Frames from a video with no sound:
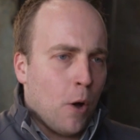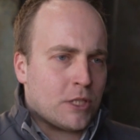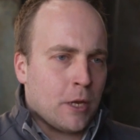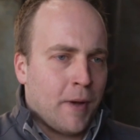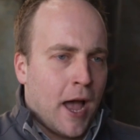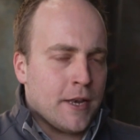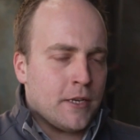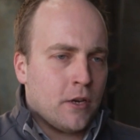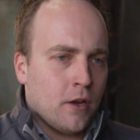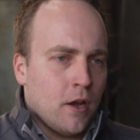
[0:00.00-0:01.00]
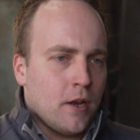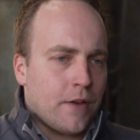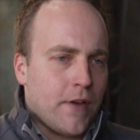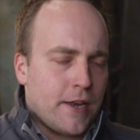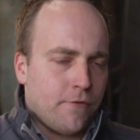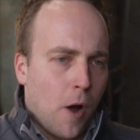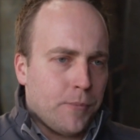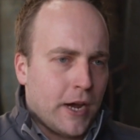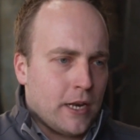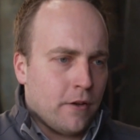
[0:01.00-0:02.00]
thick. They are cut,
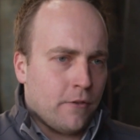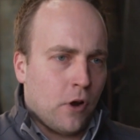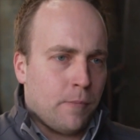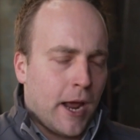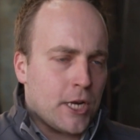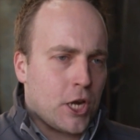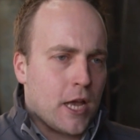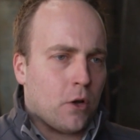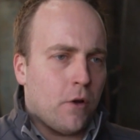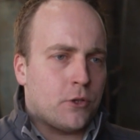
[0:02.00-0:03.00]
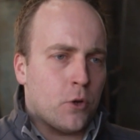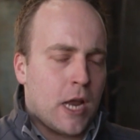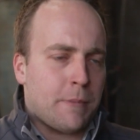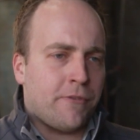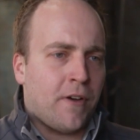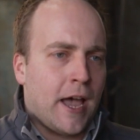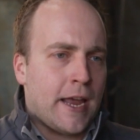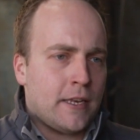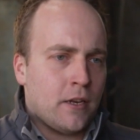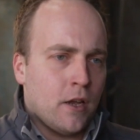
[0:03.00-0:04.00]
cleaned of slag and scale,
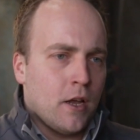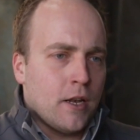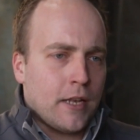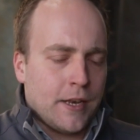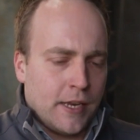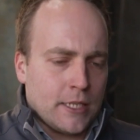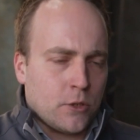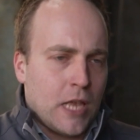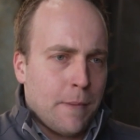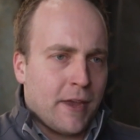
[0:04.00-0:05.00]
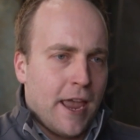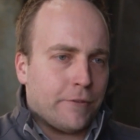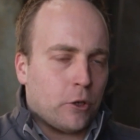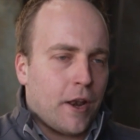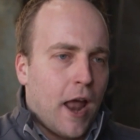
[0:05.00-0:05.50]
then assembled or welded